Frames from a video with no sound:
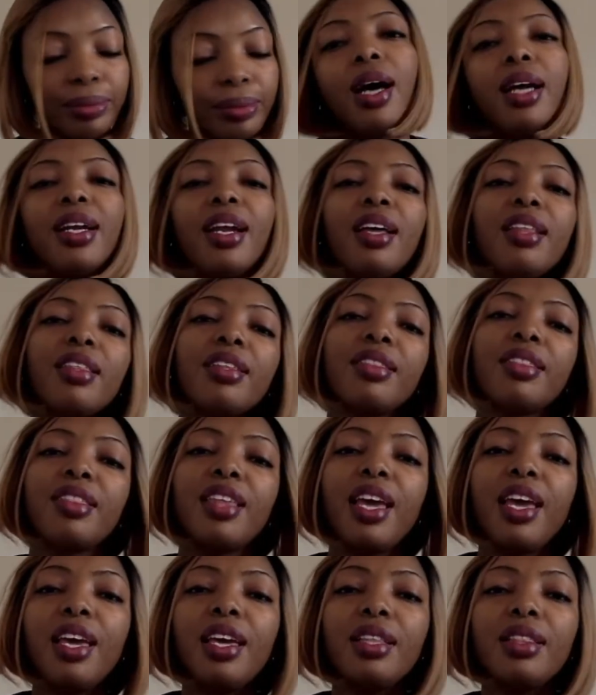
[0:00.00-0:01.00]
Another
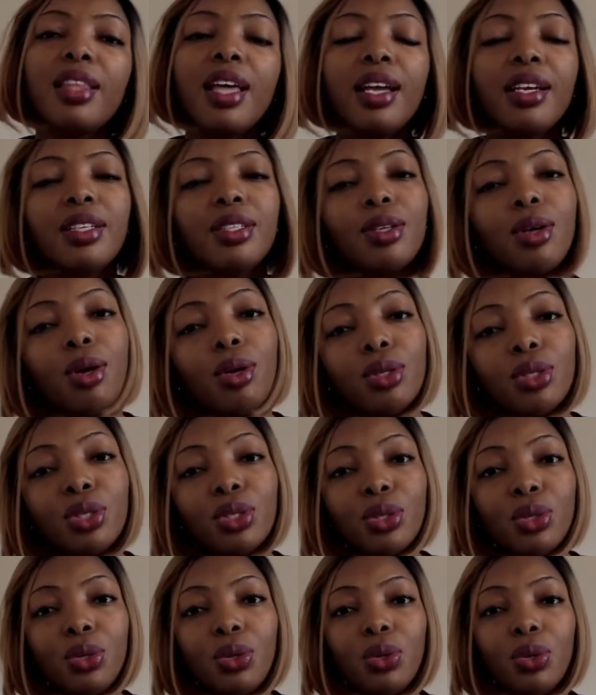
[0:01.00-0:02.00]
thing that is
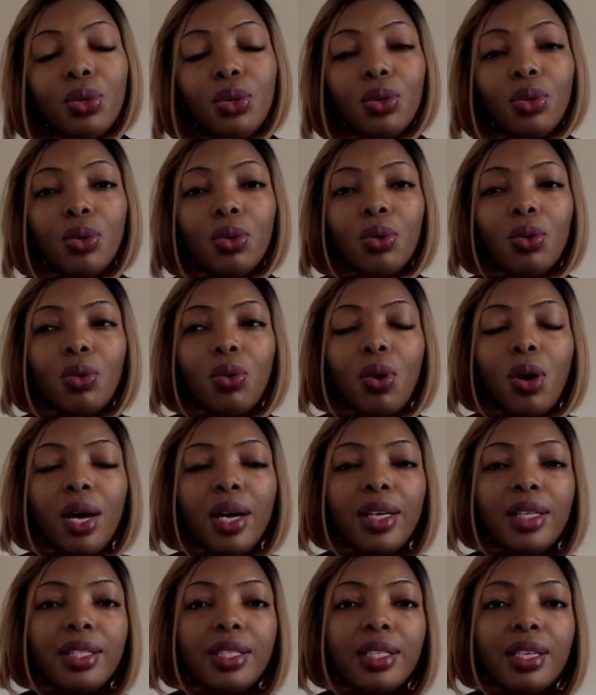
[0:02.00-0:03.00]
also
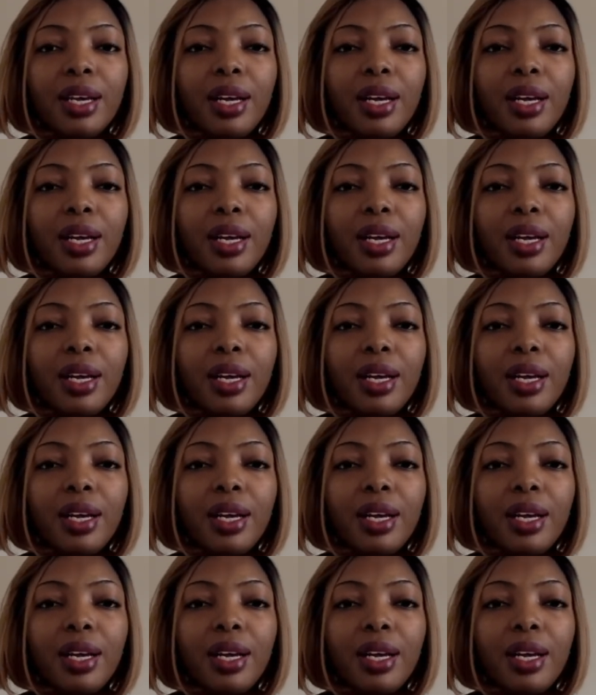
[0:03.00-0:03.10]
quite,